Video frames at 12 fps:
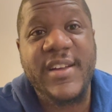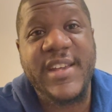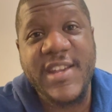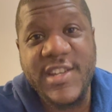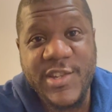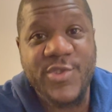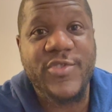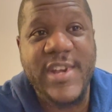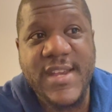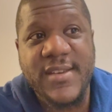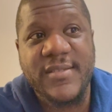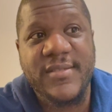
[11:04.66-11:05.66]

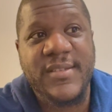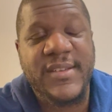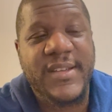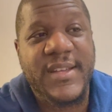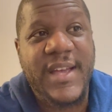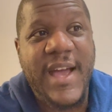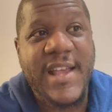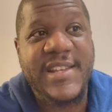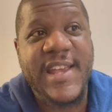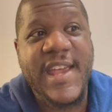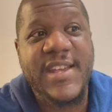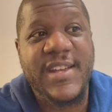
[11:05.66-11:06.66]
history has
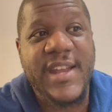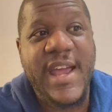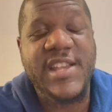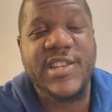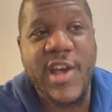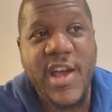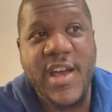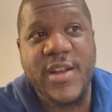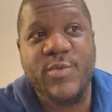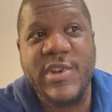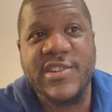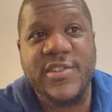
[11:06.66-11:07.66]
taken a turn
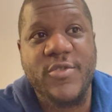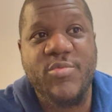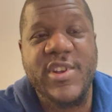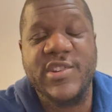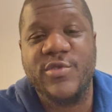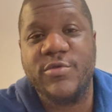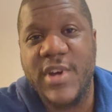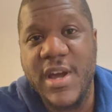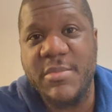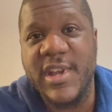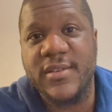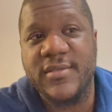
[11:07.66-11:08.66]
which nobody saw
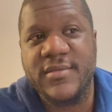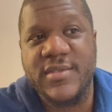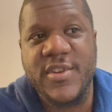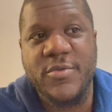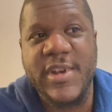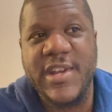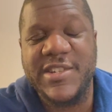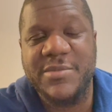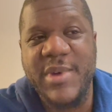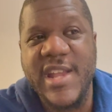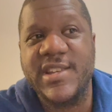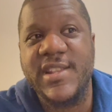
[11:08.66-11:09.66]
coming. Nobody
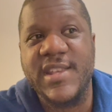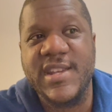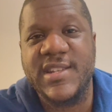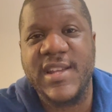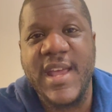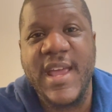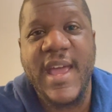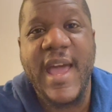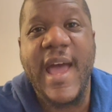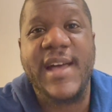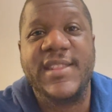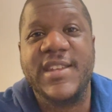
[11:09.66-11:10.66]
expected this
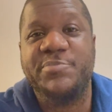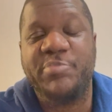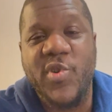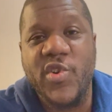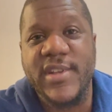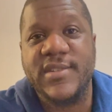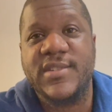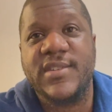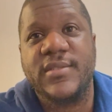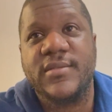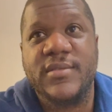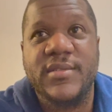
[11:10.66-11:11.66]
at this point,
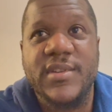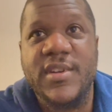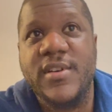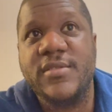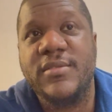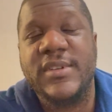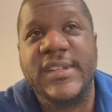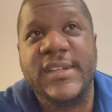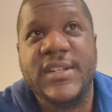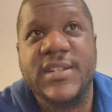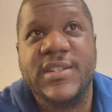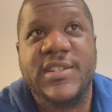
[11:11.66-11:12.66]
you know?
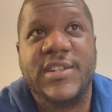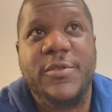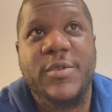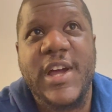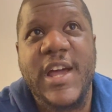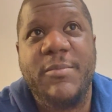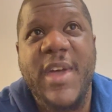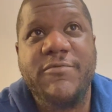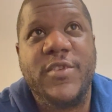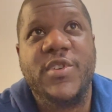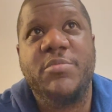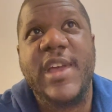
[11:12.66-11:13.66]
So um,
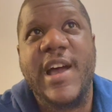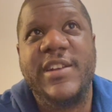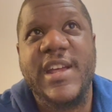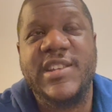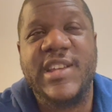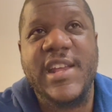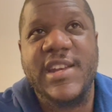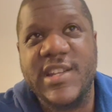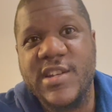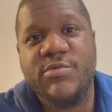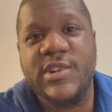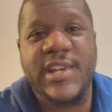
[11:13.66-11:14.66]
everyone could be out there saying this
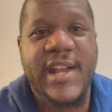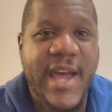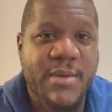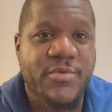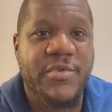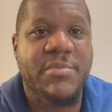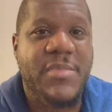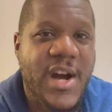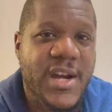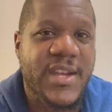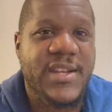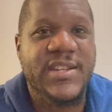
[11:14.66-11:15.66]
is what's going to happen with the
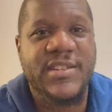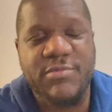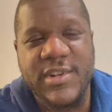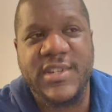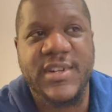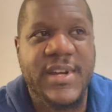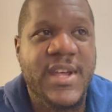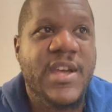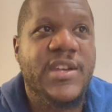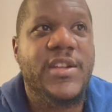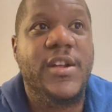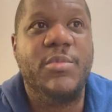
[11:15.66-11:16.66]
market. This is what's going to,
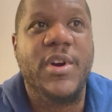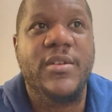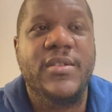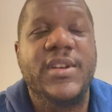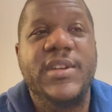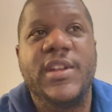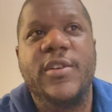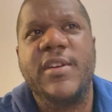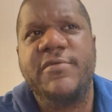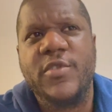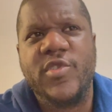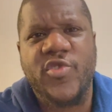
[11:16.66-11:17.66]
you know, but, you know,
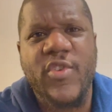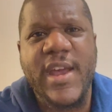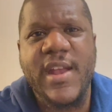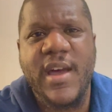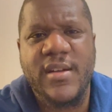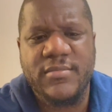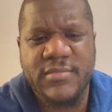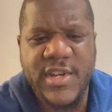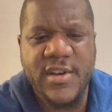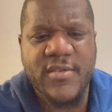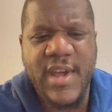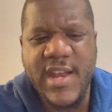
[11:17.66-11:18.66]
if you're a trader,
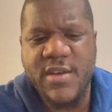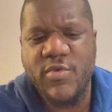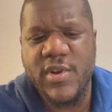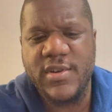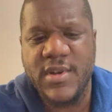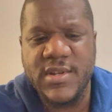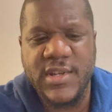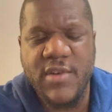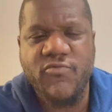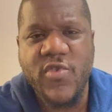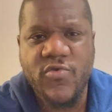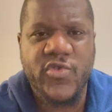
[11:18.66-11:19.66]
you know, anyone that's a
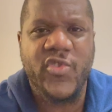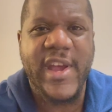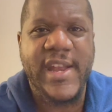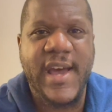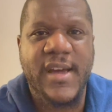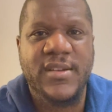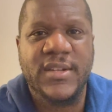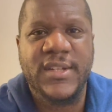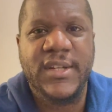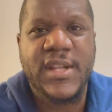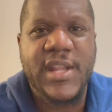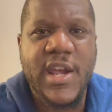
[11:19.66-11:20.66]
real trader,
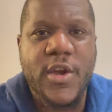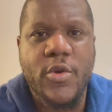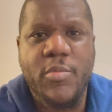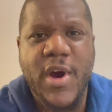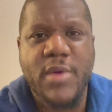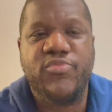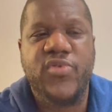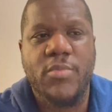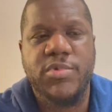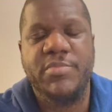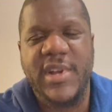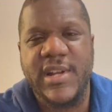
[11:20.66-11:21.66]
they go by
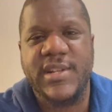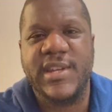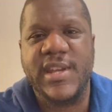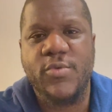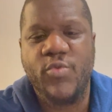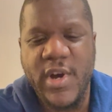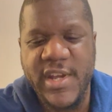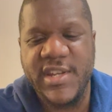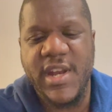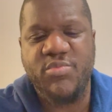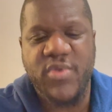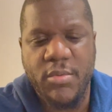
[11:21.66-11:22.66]
probability. What is
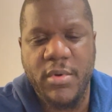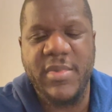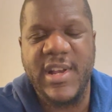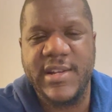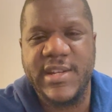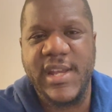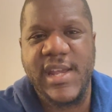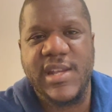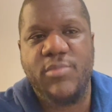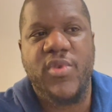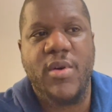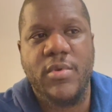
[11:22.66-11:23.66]
the probability? Is
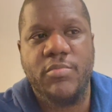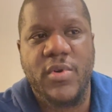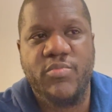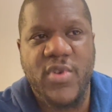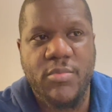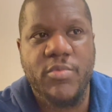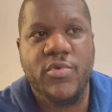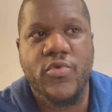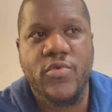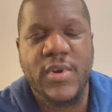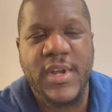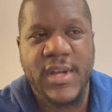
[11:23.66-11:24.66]
it prob
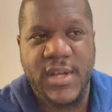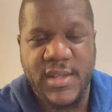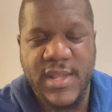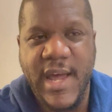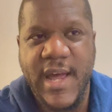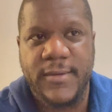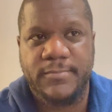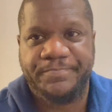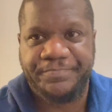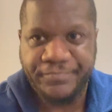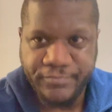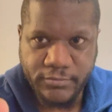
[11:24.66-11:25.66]
probable that
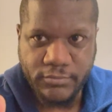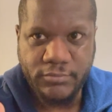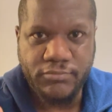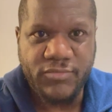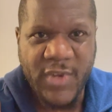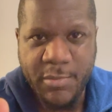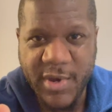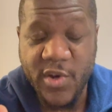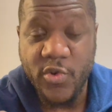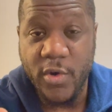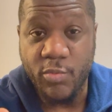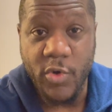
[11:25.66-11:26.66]

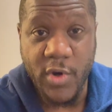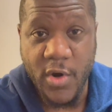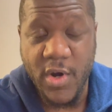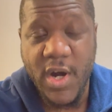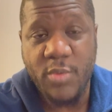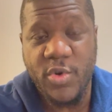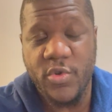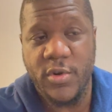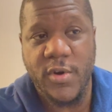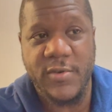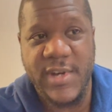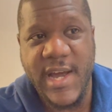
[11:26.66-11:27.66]
Bitcoin will go up or
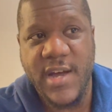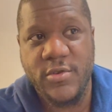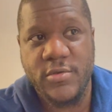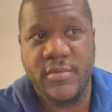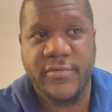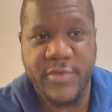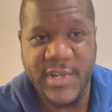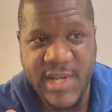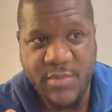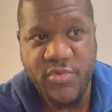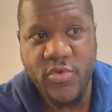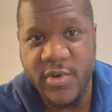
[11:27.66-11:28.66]
go down? For
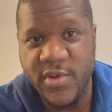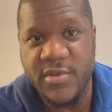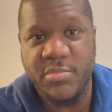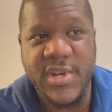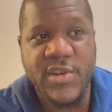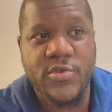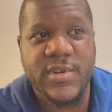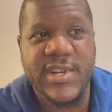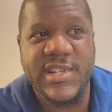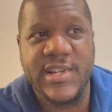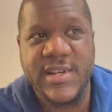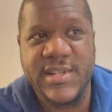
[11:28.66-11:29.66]
example, using Bitcoin
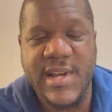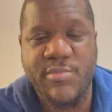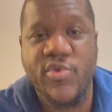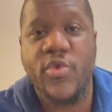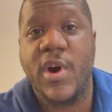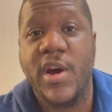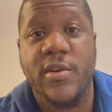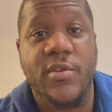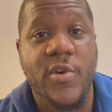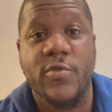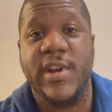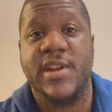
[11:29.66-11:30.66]
as an example, I don't
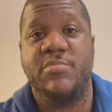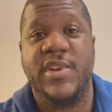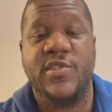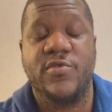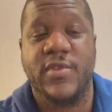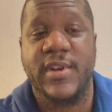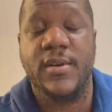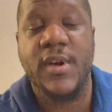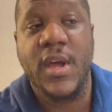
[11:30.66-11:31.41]
hold any Bitcoin.